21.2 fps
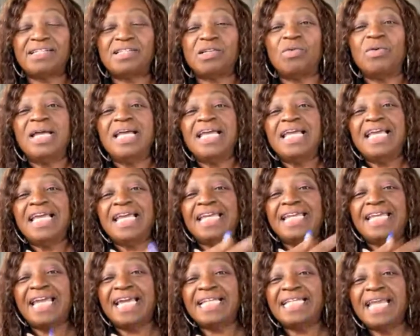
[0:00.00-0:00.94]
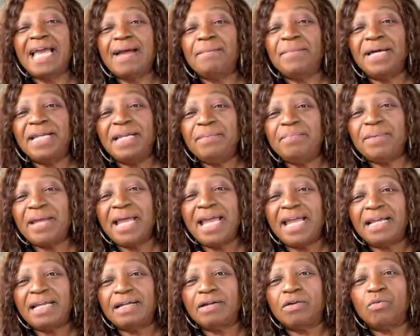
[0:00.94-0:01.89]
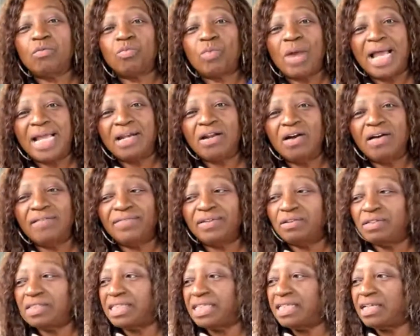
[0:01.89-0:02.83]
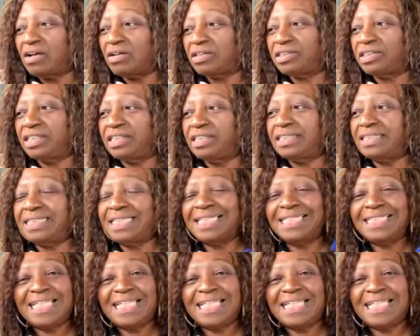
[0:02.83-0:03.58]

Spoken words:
So get that money back, write off those deductions.